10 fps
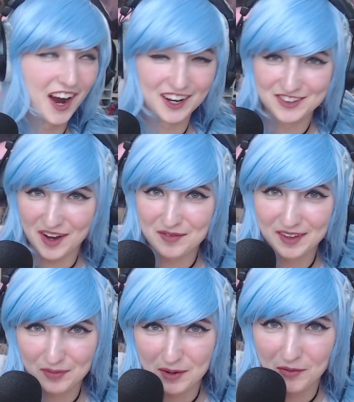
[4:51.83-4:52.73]
All right,
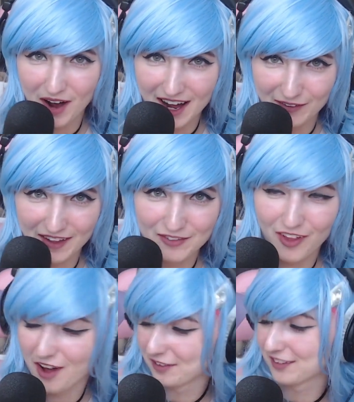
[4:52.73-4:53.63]
Gems, it's been wild. I've
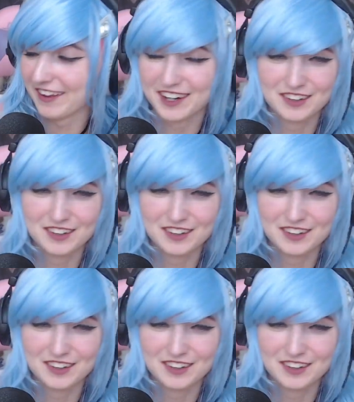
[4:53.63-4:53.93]
lost